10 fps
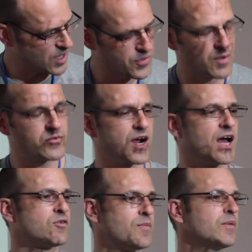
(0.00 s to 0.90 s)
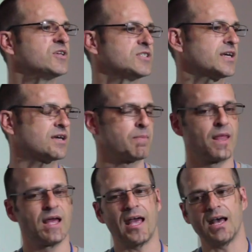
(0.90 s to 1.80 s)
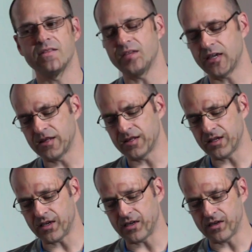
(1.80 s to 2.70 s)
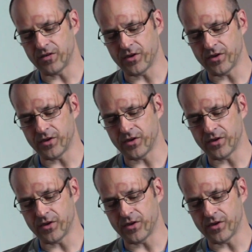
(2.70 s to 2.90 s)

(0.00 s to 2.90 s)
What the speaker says: thumb drive, a memory stick, and then the